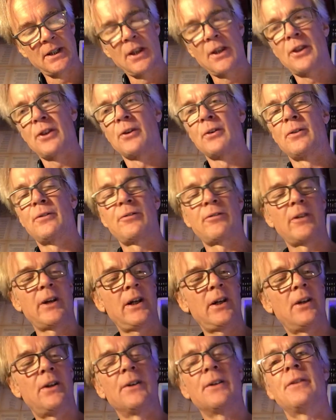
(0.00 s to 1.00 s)
3rd
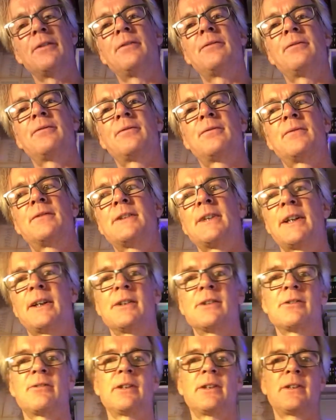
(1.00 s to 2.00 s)
fret on the
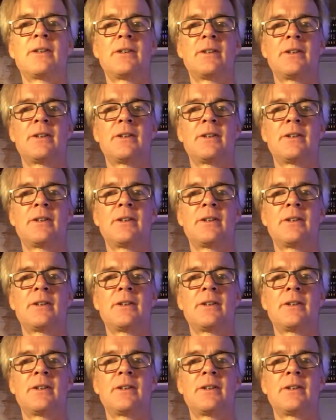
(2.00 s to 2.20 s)
2nd string.